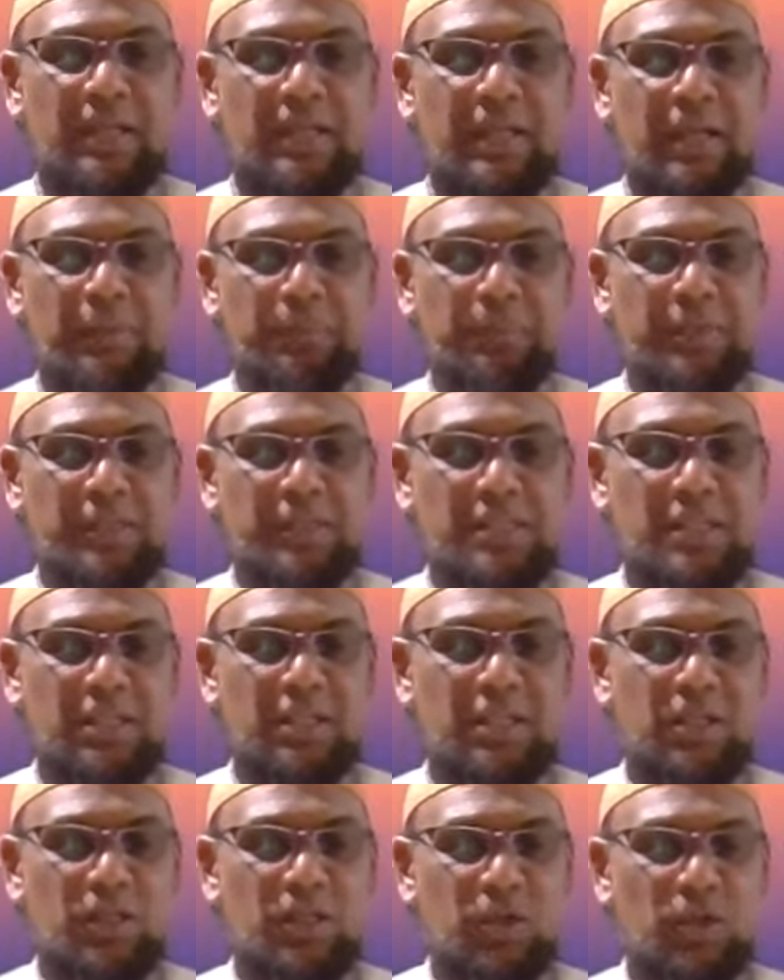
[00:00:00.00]
that
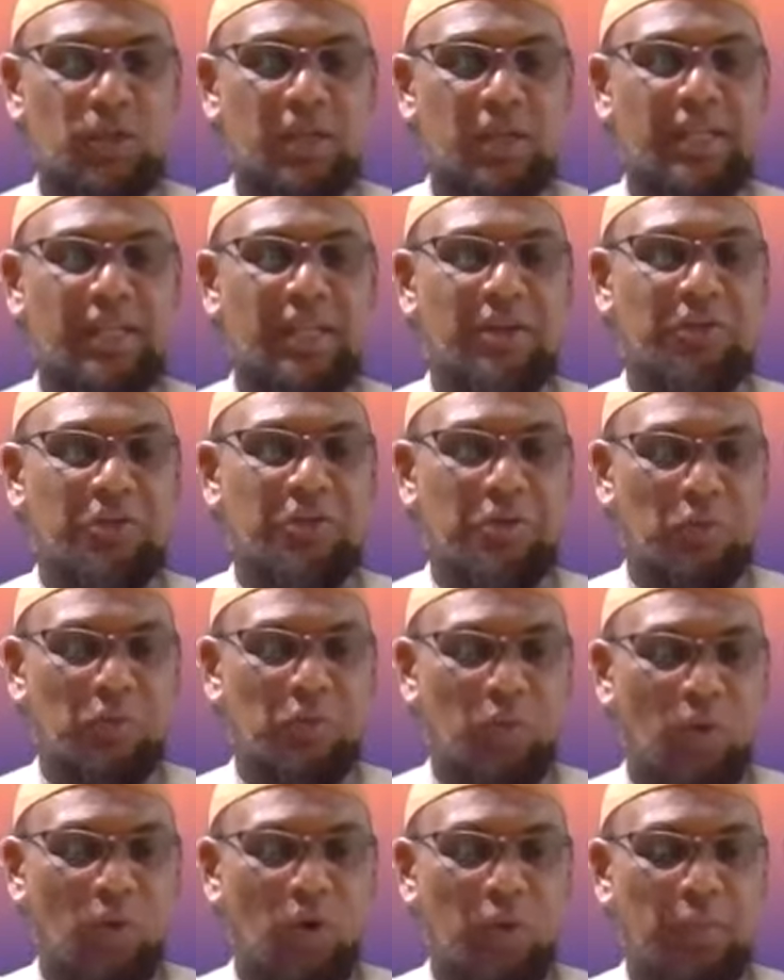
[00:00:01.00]
person is not going to get a
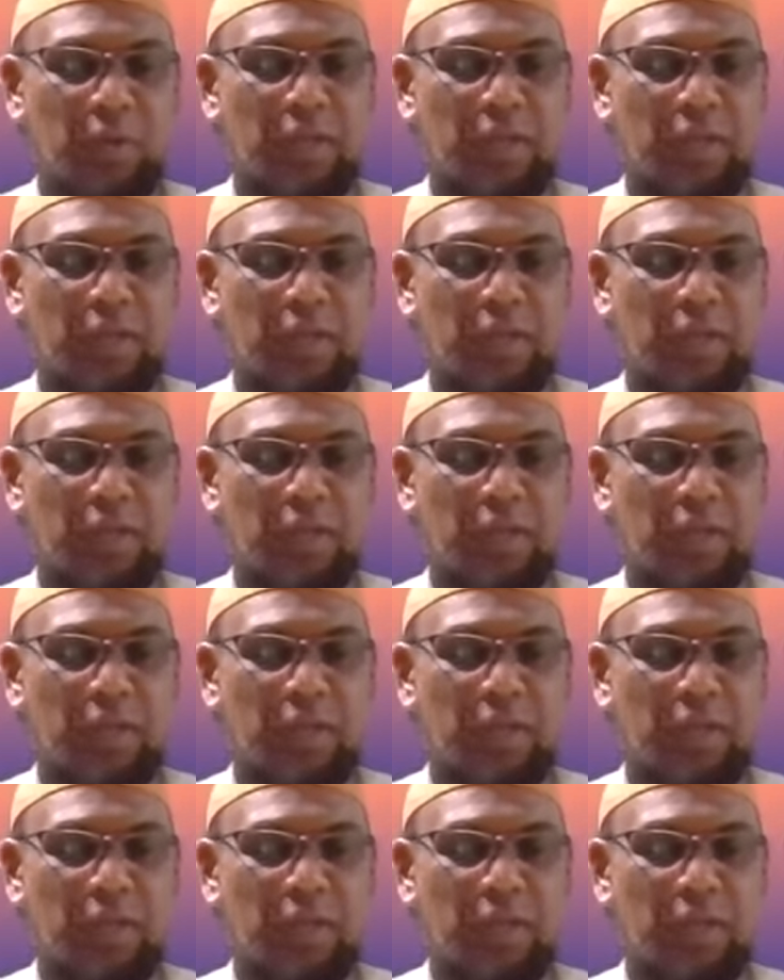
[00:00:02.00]
reward,